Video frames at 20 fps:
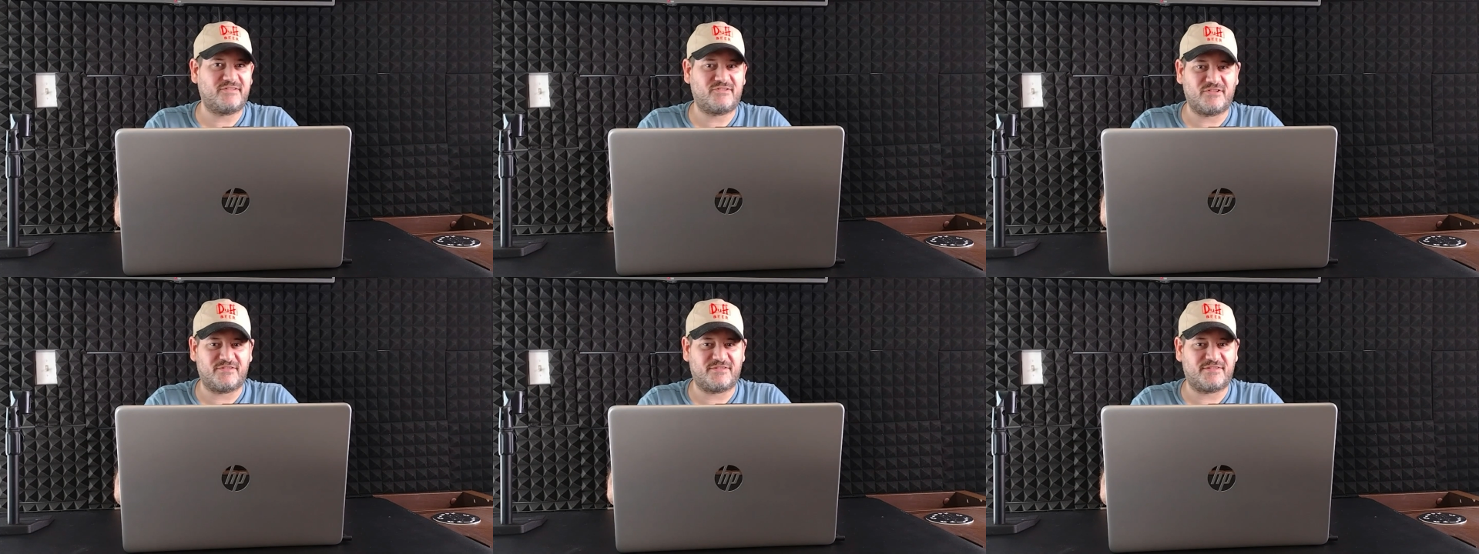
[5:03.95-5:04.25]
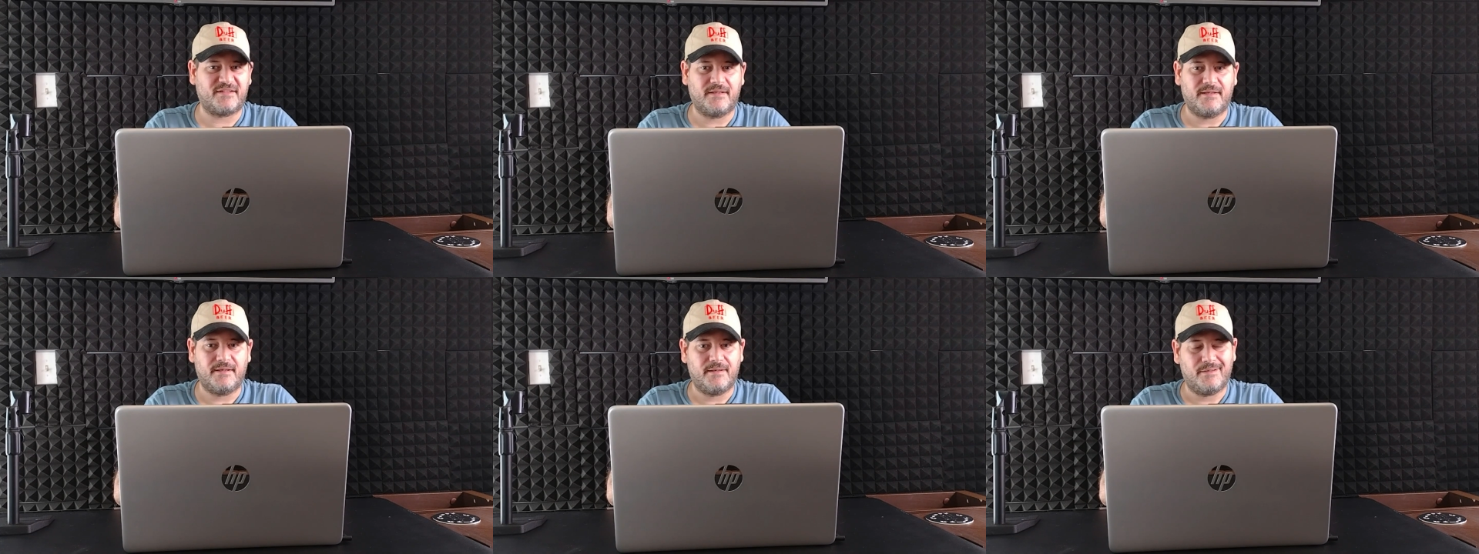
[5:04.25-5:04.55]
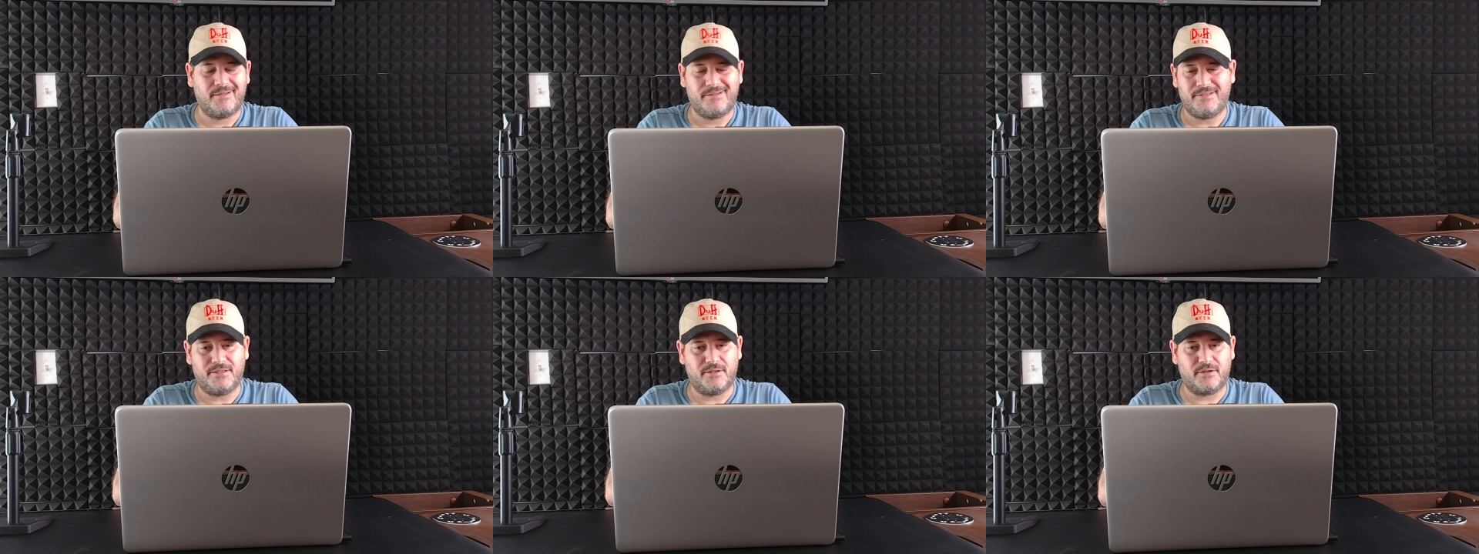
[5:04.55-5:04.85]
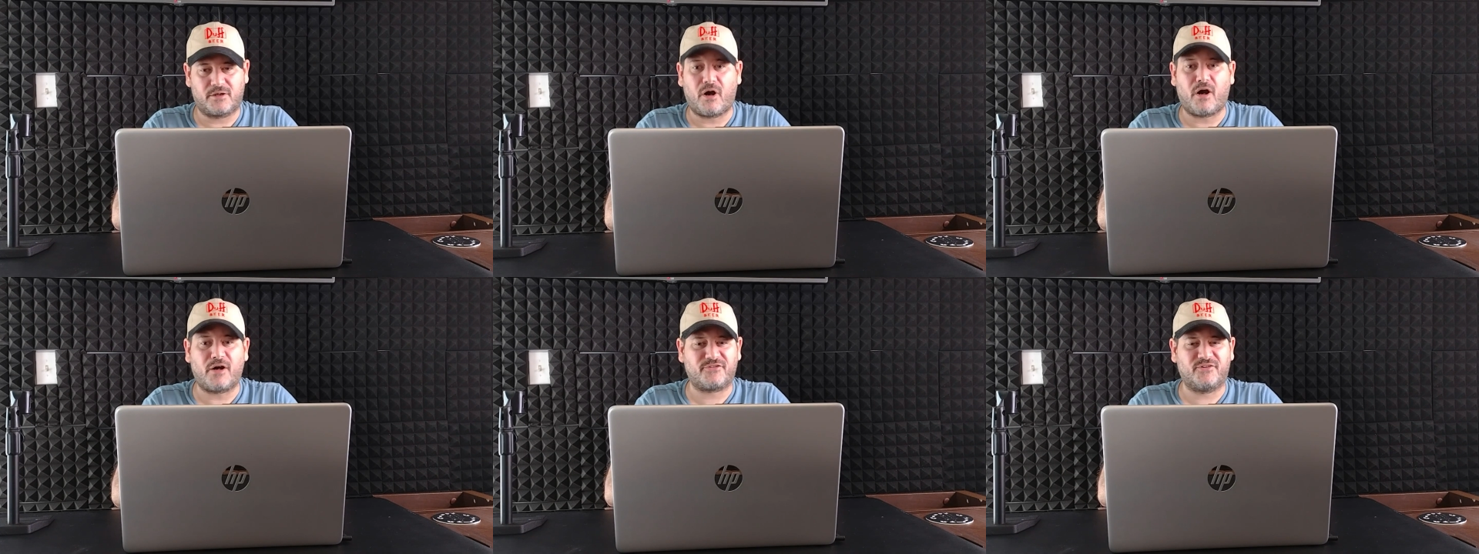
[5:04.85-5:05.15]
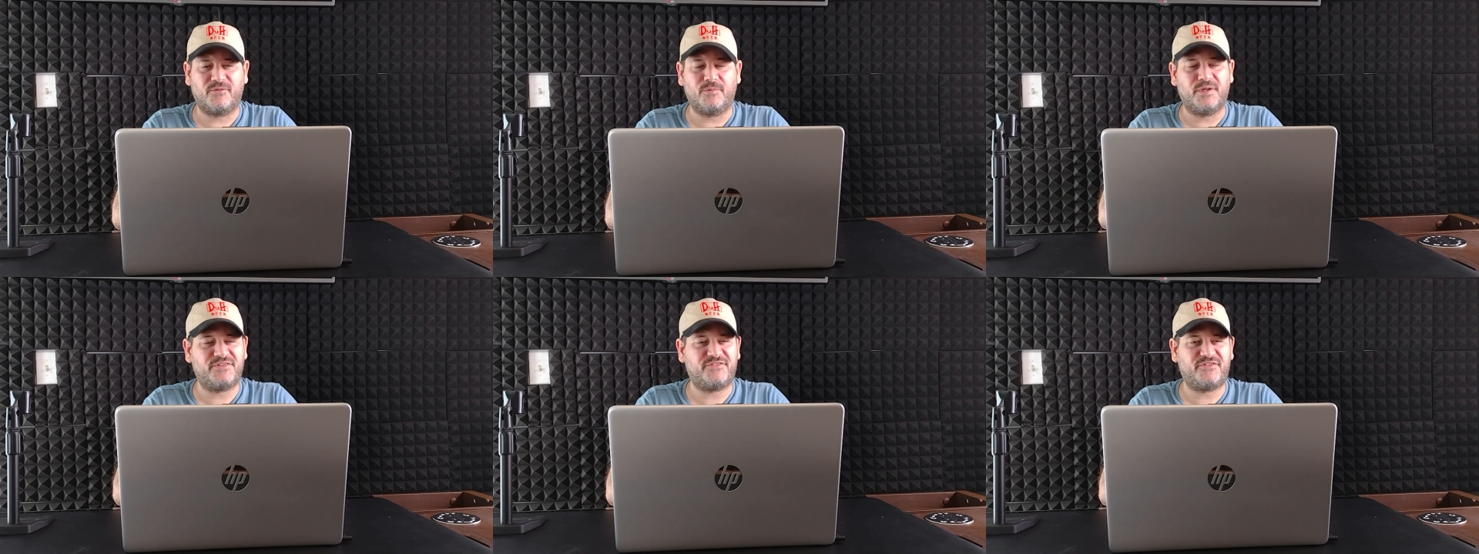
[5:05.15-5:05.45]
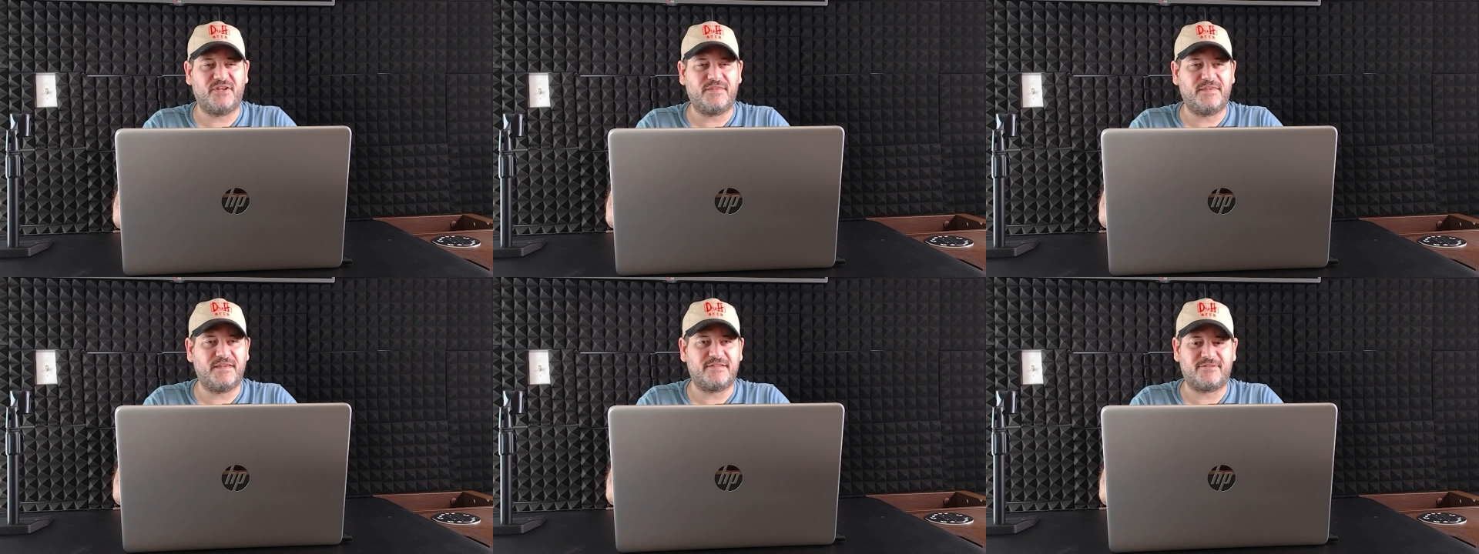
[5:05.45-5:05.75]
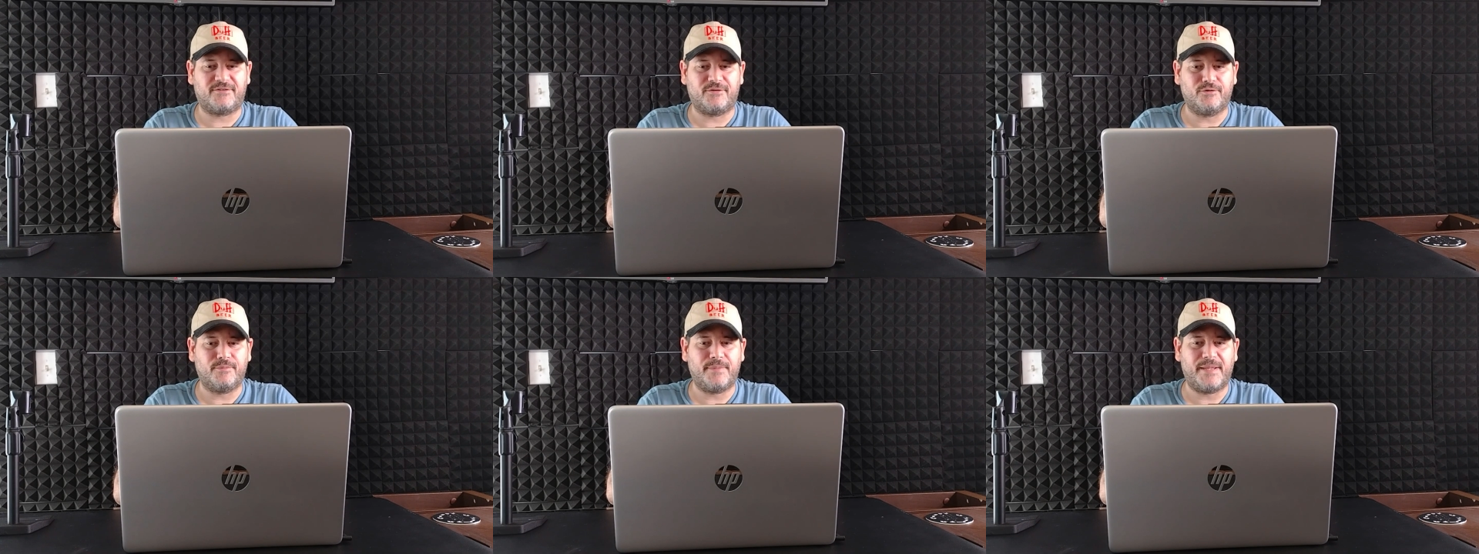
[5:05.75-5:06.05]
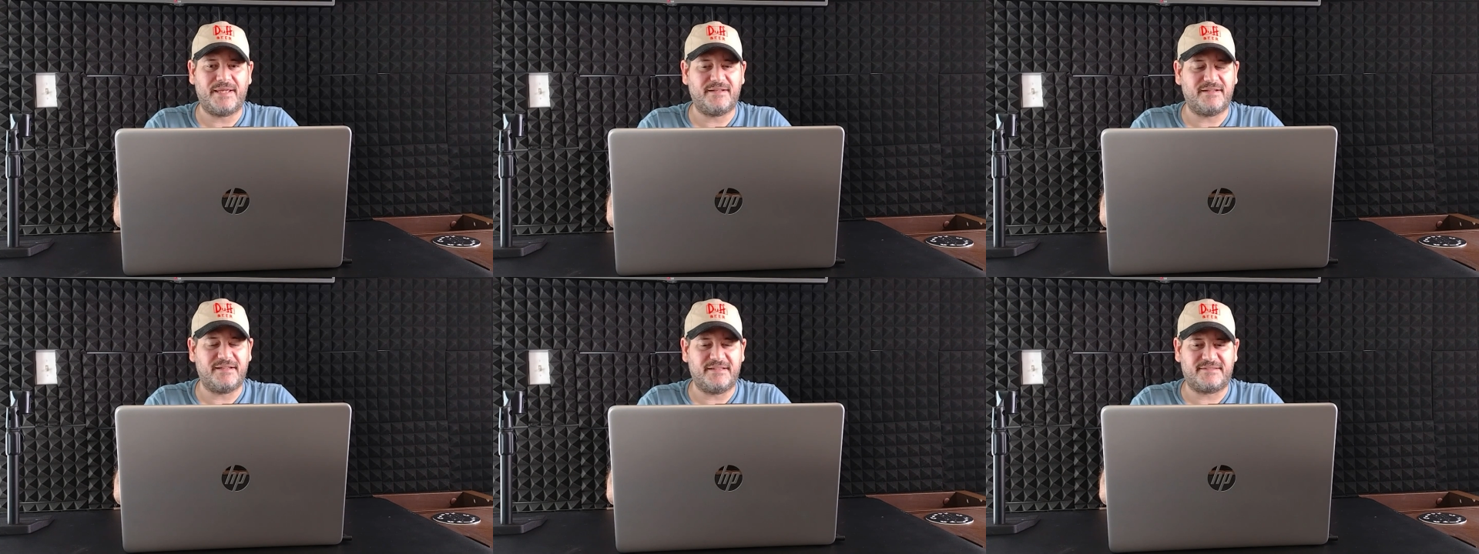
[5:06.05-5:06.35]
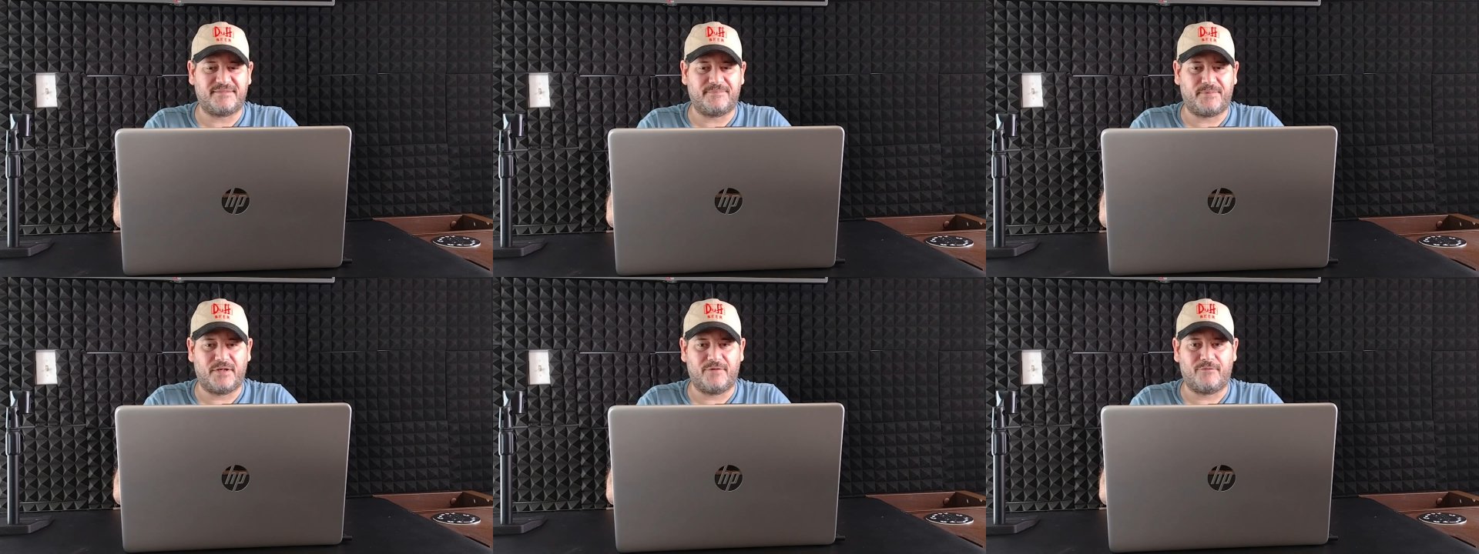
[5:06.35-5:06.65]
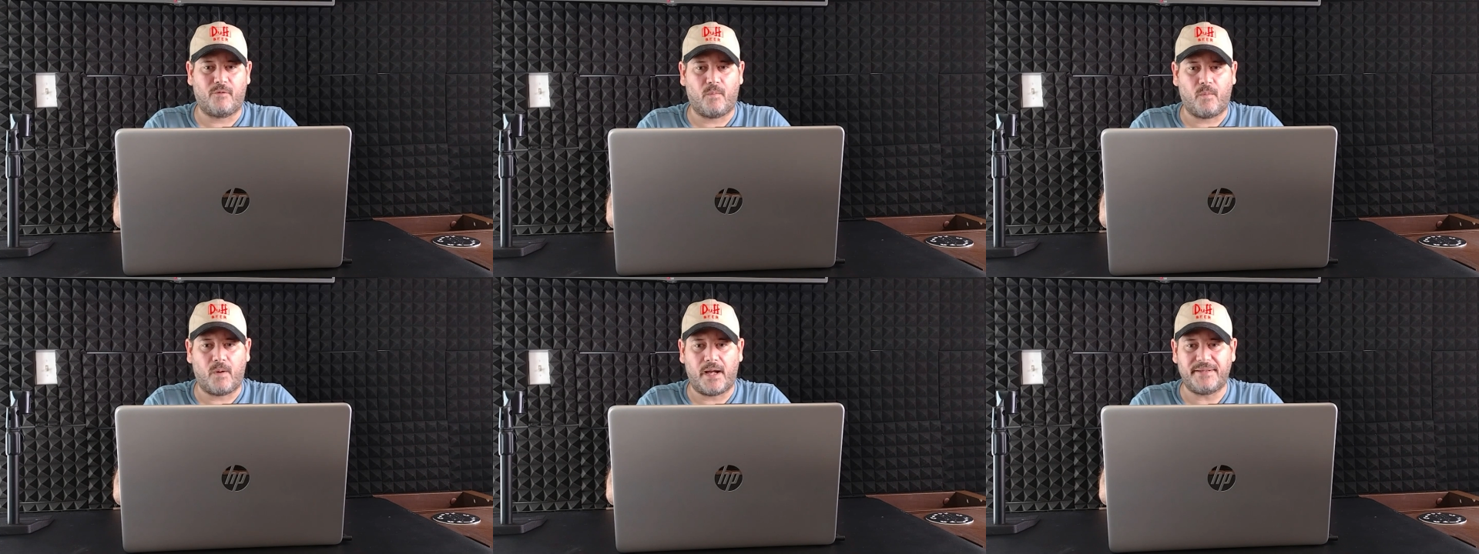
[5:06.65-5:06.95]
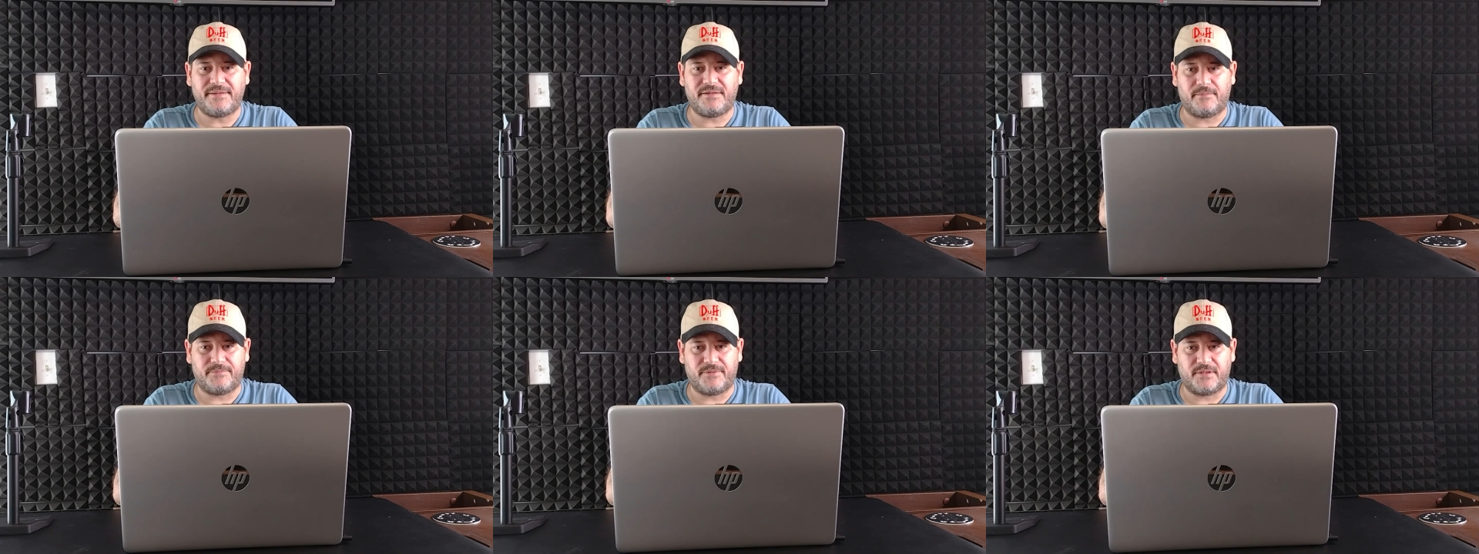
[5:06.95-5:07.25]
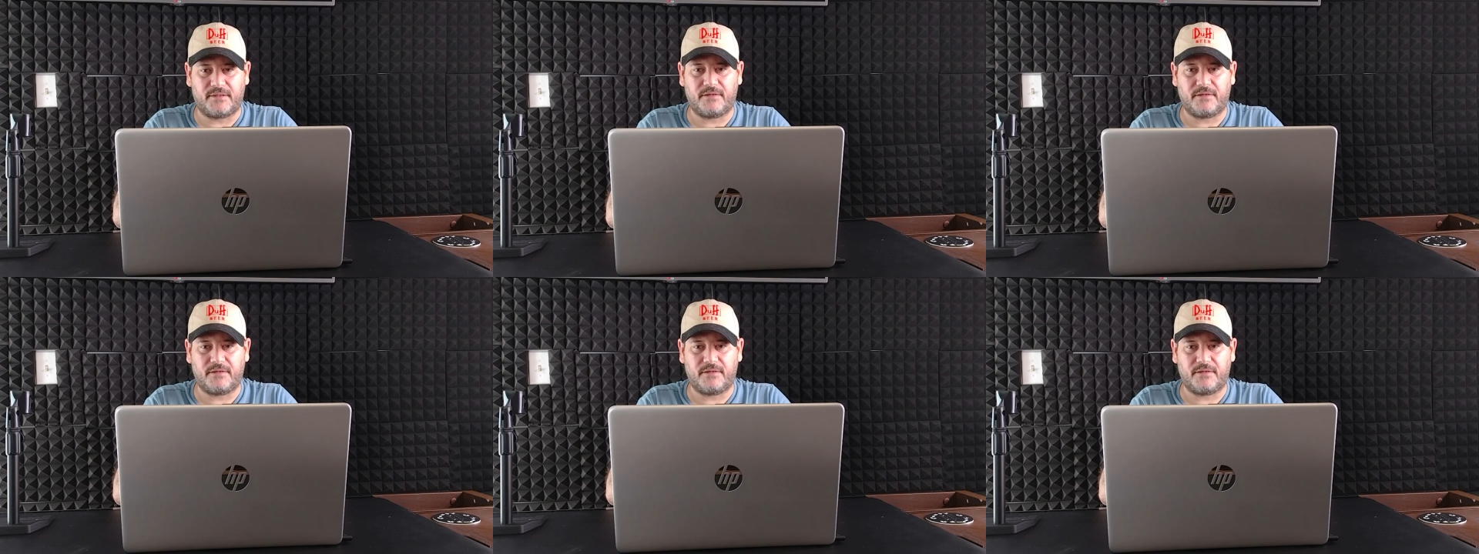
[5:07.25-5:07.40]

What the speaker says: It's just, you know, Carson Wentz did this too, man. It's a bit of a wind-up